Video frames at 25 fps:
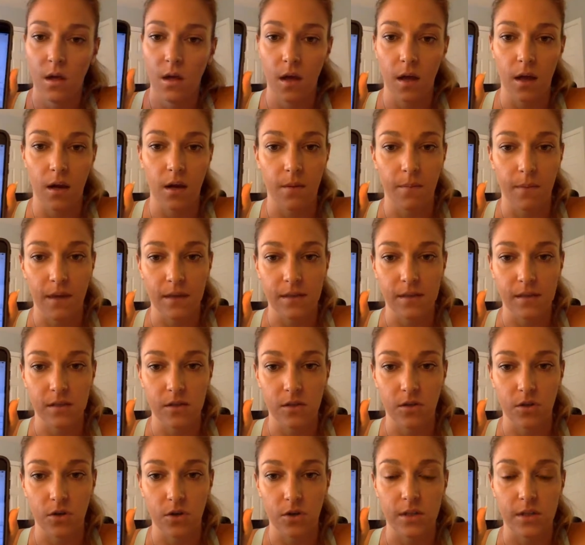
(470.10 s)
and it makes it to
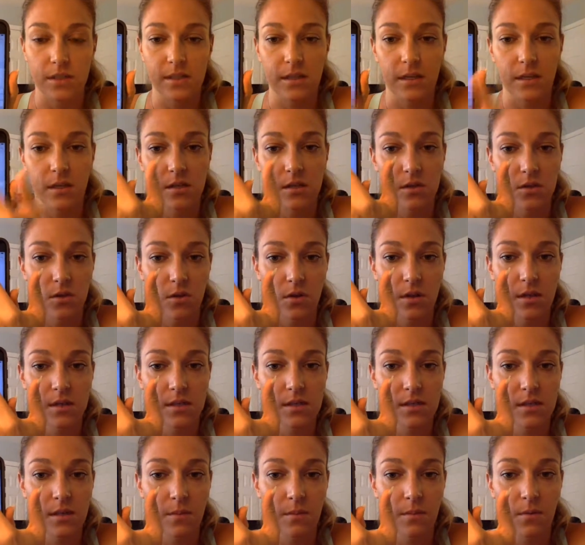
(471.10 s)
36. So
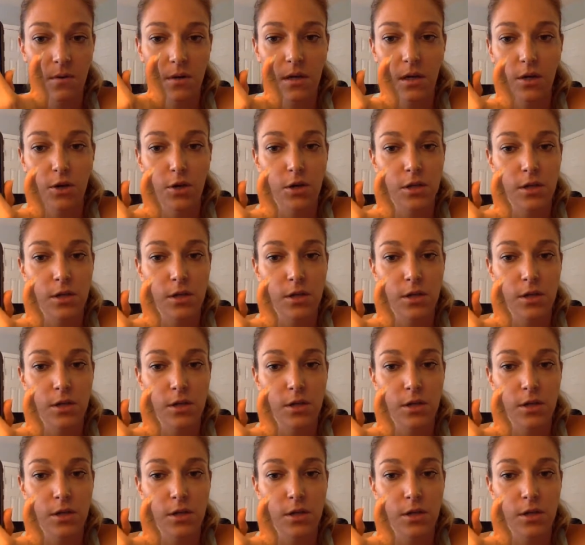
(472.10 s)
this number here